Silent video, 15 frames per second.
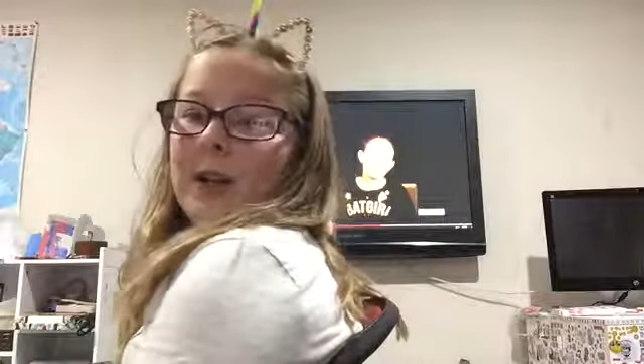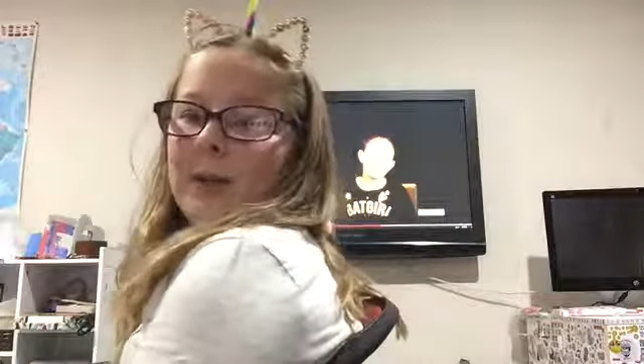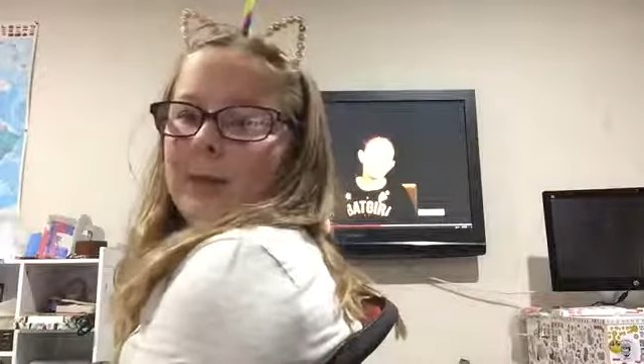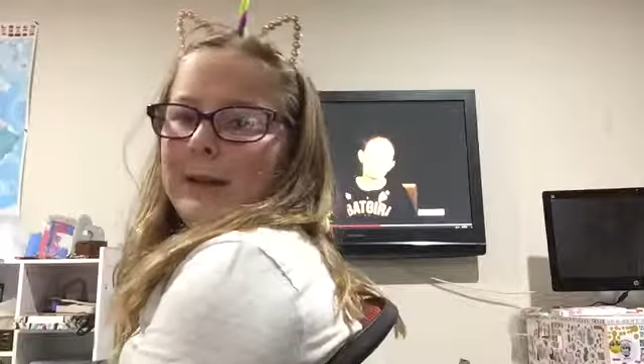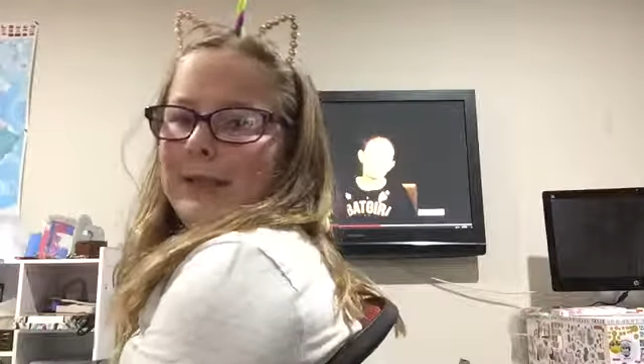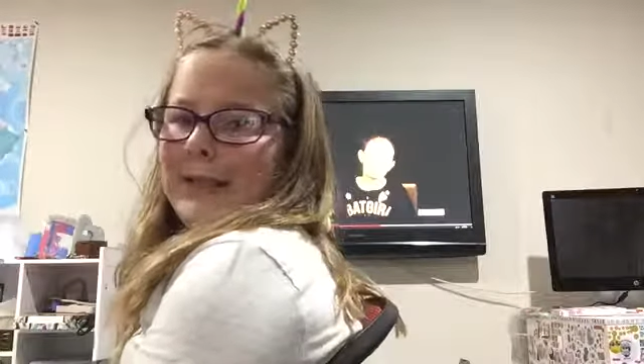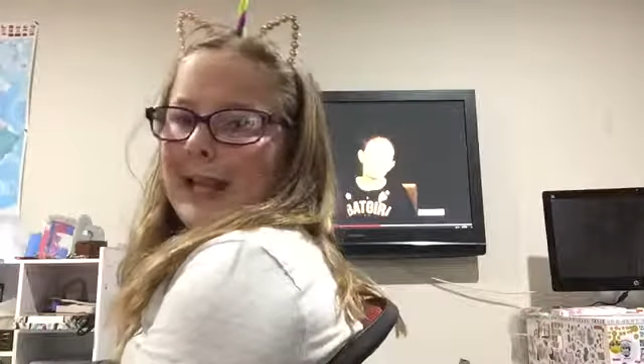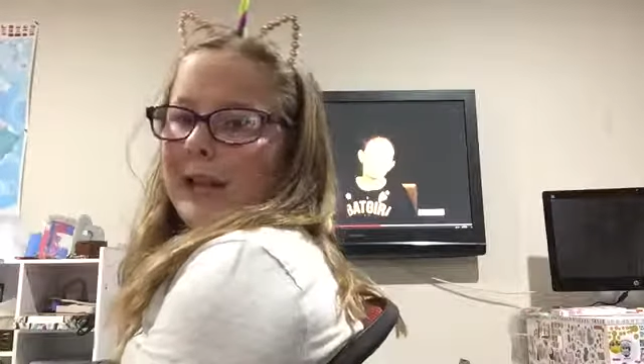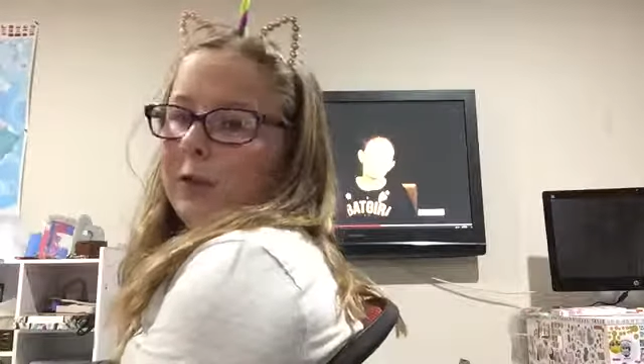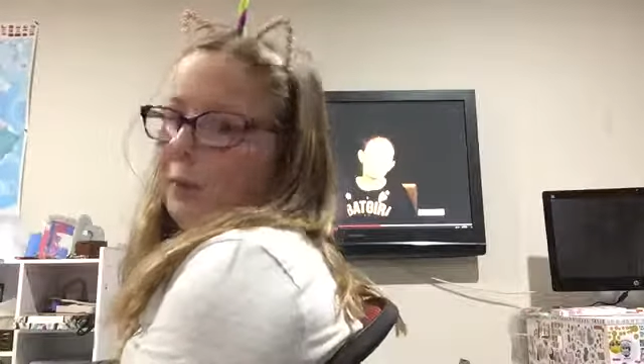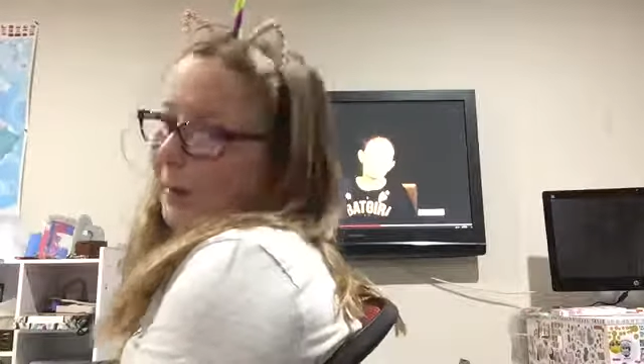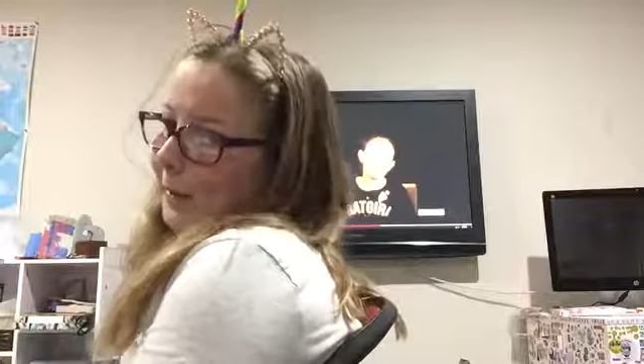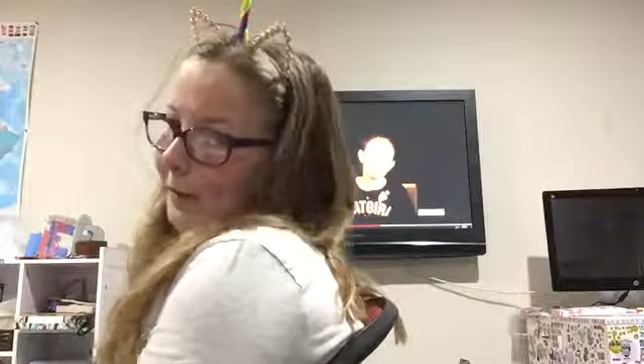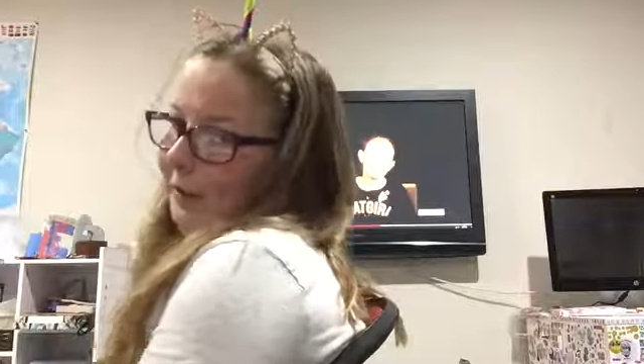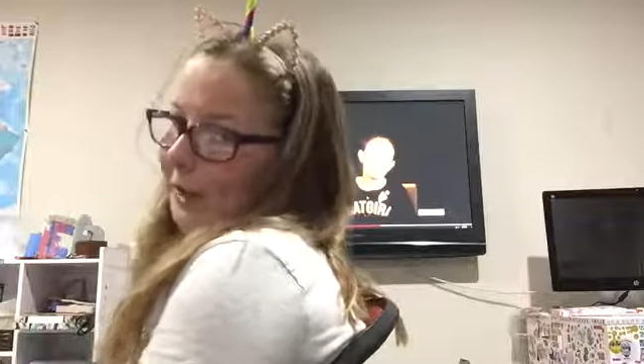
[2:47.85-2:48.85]
We stayed
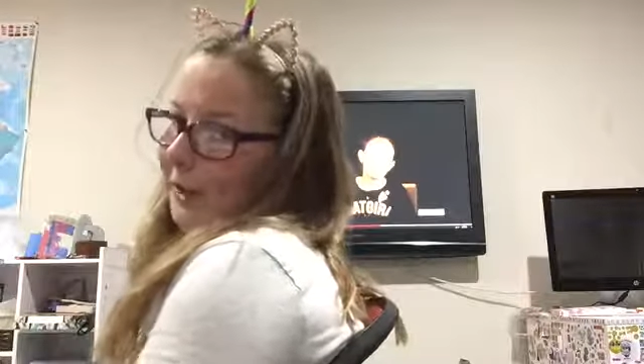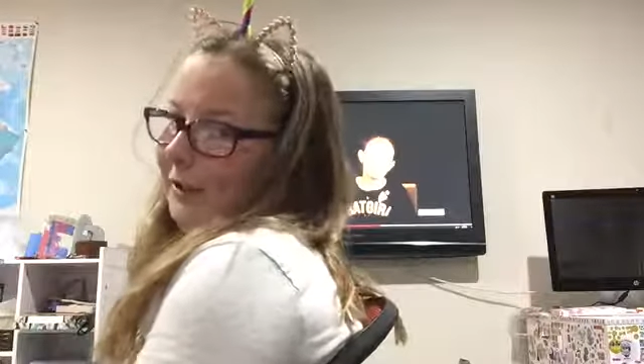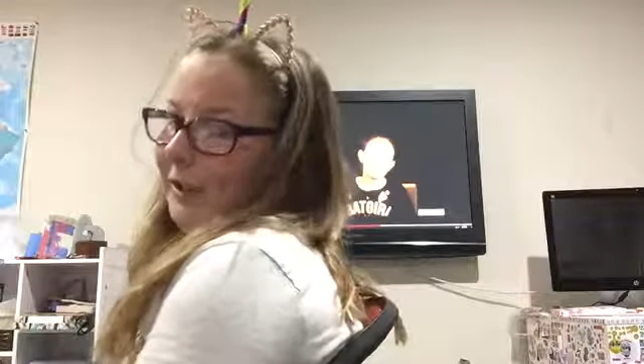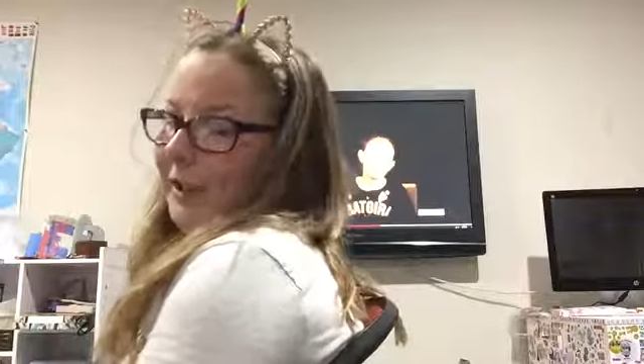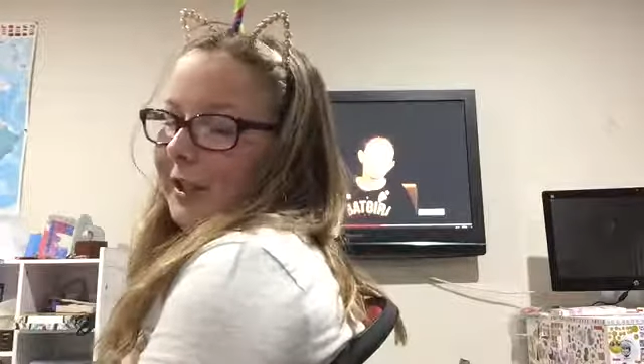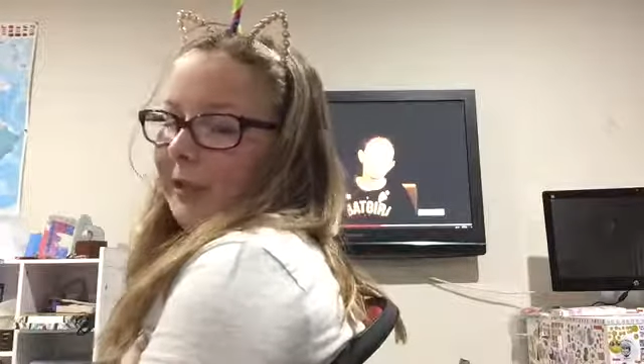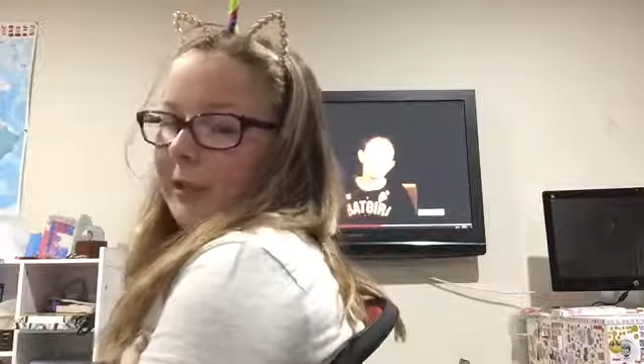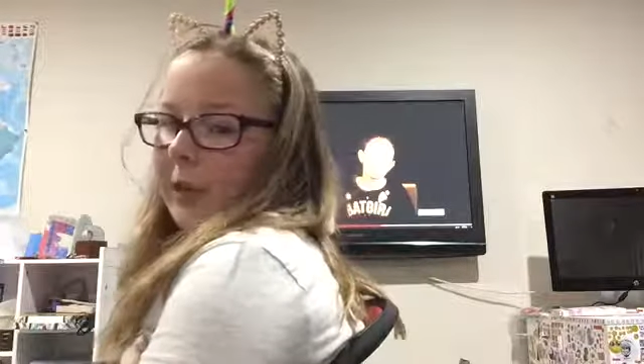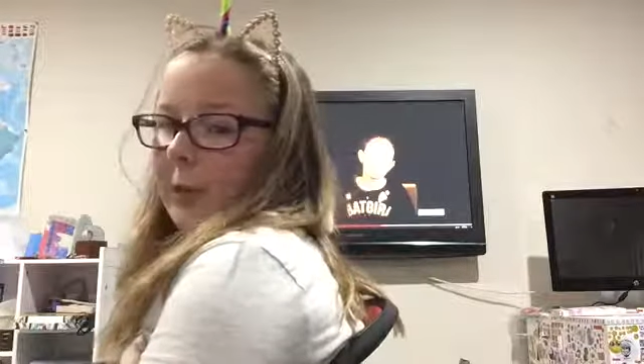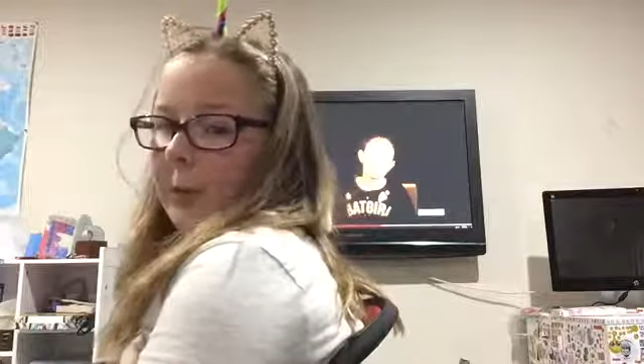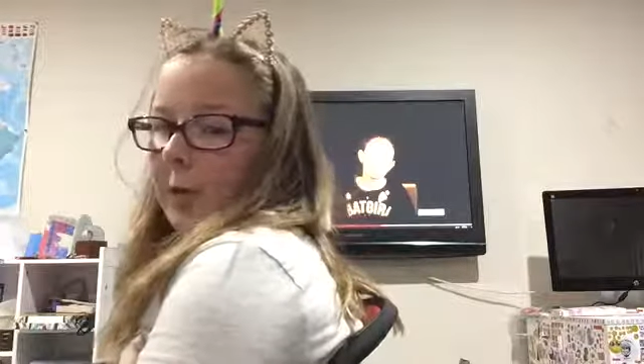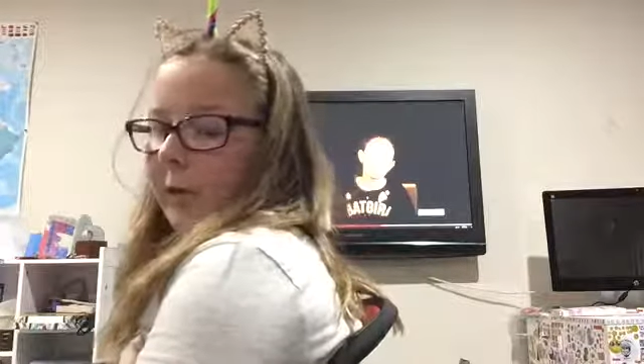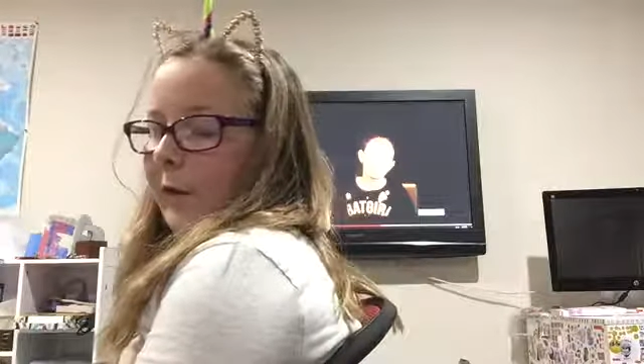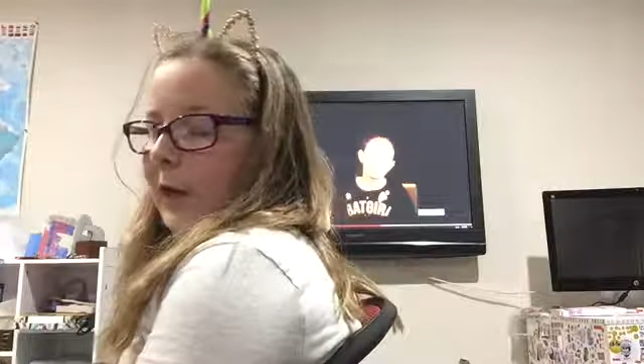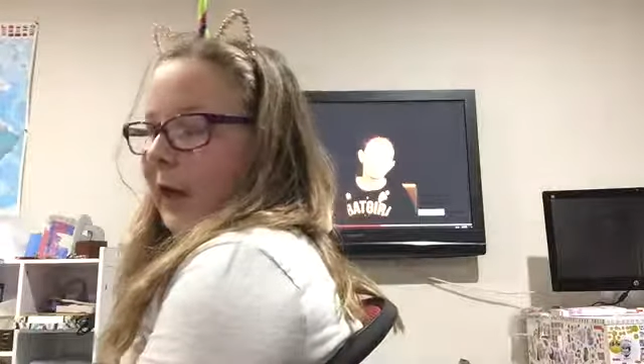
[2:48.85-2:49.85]
24 hours in their room
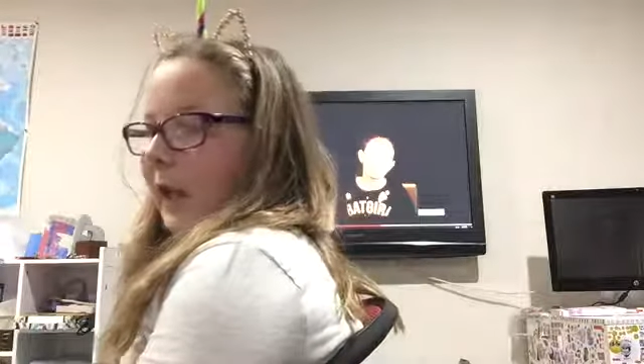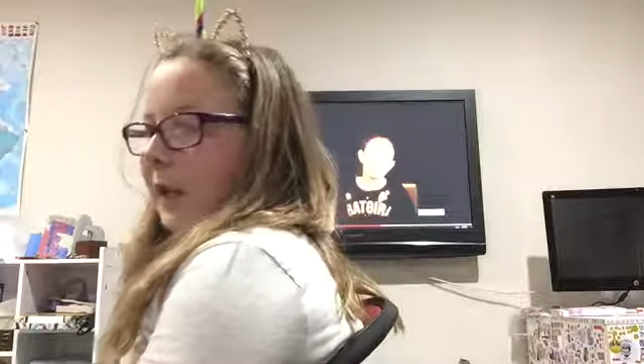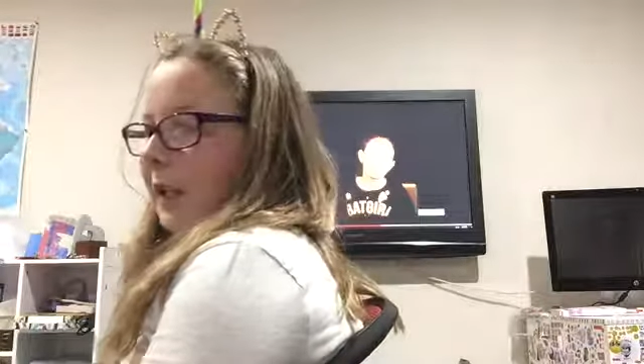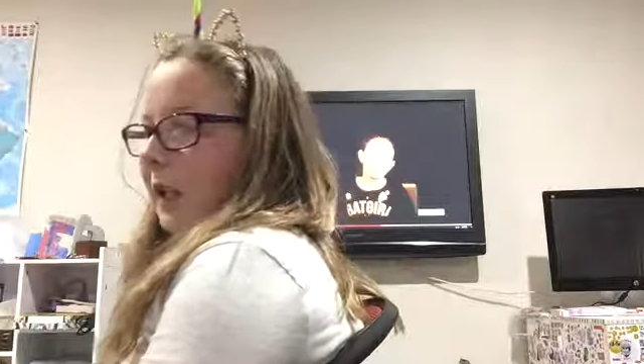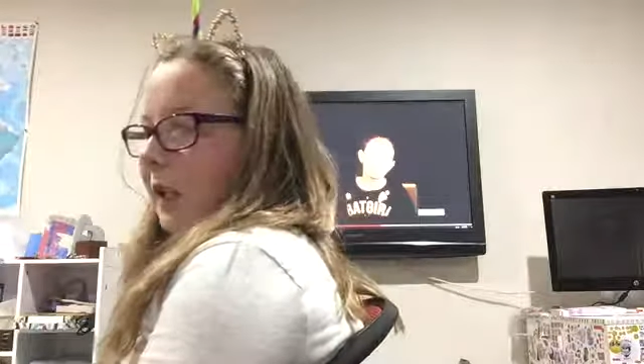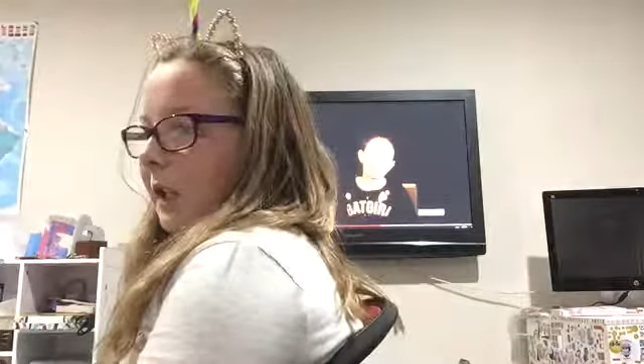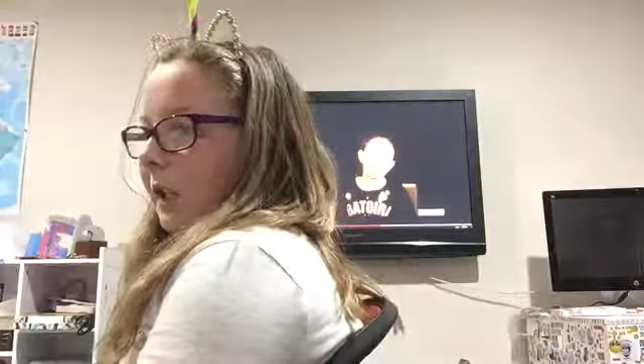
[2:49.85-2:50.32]
overnight.